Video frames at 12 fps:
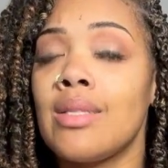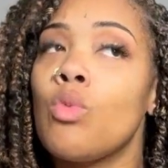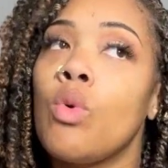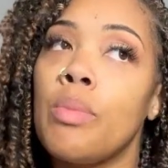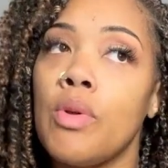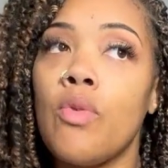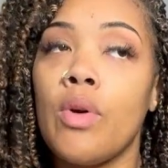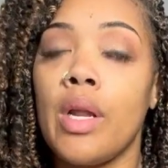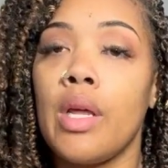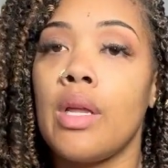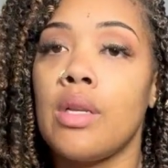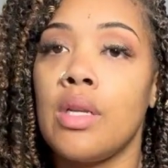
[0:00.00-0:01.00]
well, before
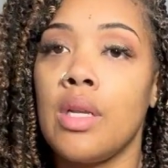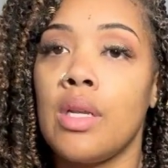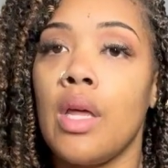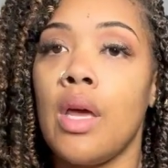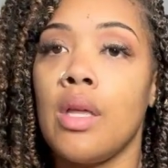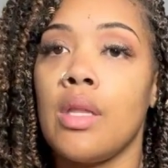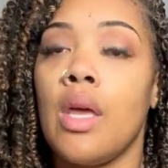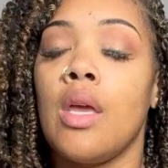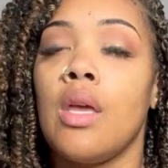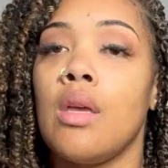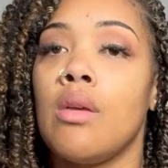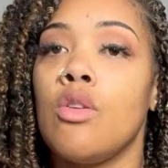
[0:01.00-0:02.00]
they did that,
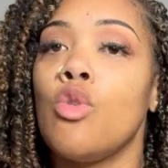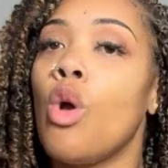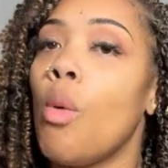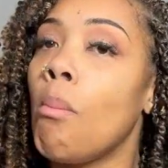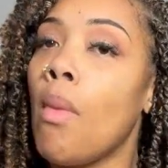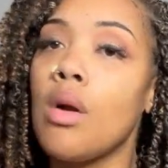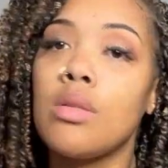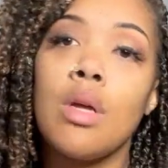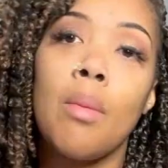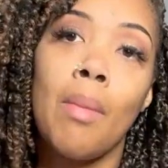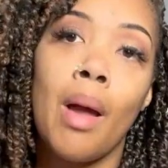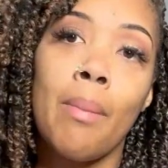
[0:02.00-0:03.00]
they, you know, marked up my